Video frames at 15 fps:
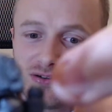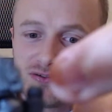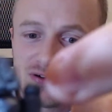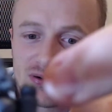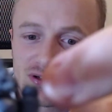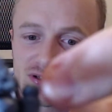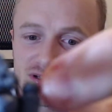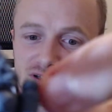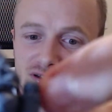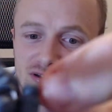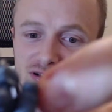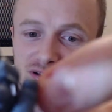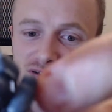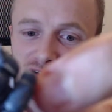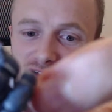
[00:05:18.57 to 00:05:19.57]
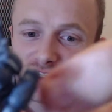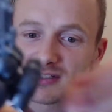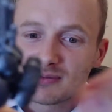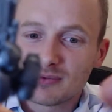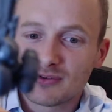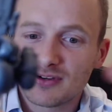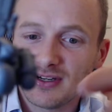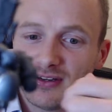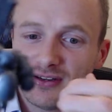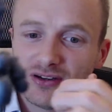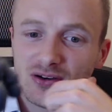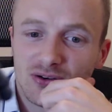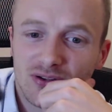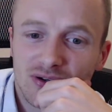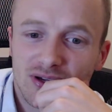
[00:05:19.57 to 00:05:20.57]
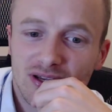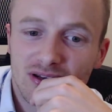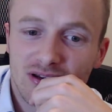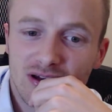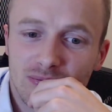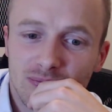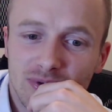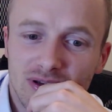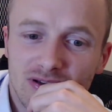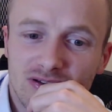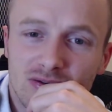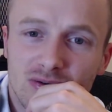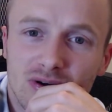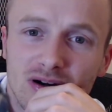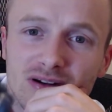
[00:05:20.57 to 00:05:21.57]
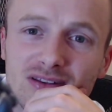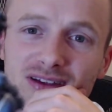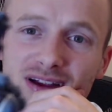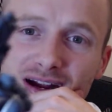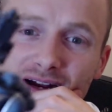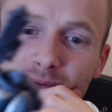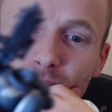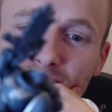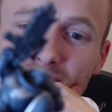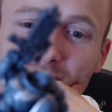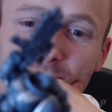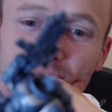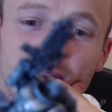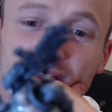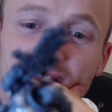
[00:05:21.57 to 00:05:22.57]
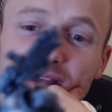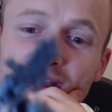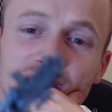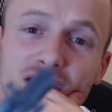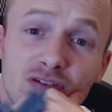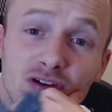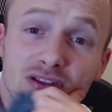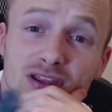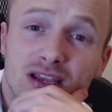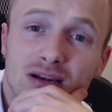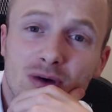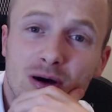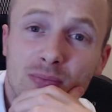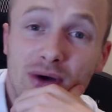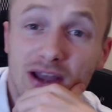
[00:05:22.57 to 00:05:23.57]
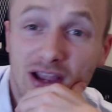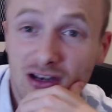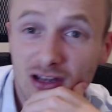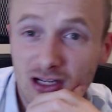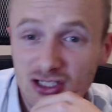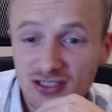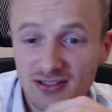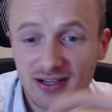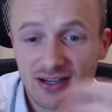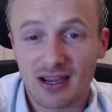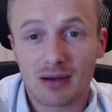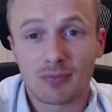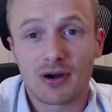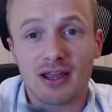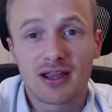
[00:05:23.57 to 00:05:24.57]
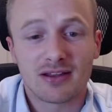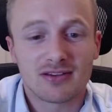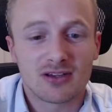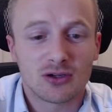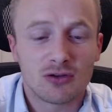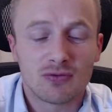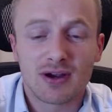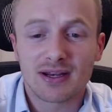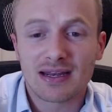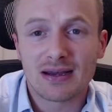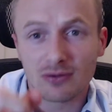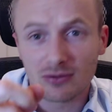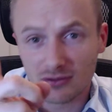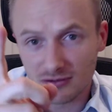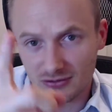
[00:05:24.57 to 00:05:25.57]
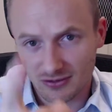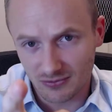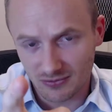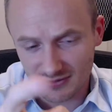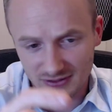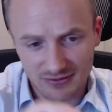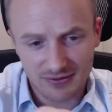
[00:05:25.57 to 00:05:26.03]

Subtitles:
focus on the intercessor marine? No, you cannot, because you are a terrible camera. If you're thinking about buying a Logitech camera, I can tell you right now, don't.